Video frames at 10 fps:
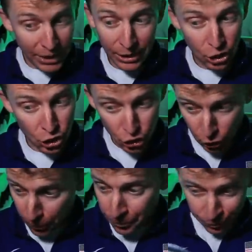take this
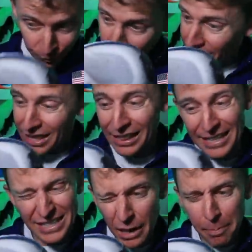shoe
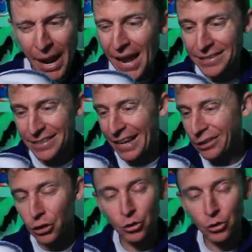let's say past like the